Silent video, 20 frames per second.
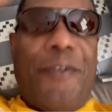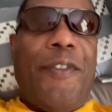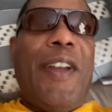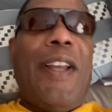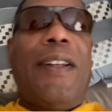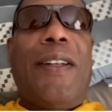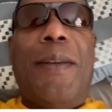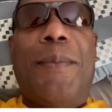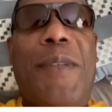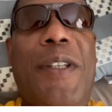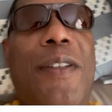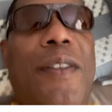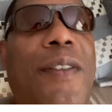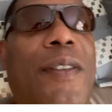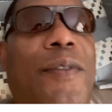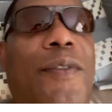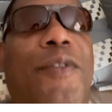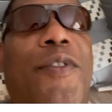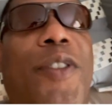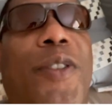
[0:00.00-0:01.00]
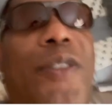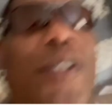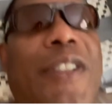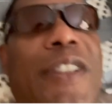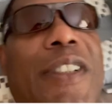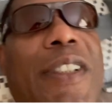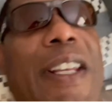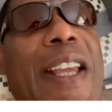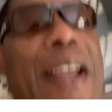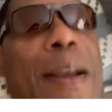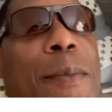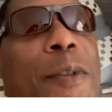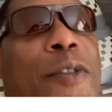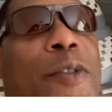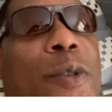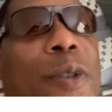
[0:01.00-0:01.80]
fact, let me reverse this camera for a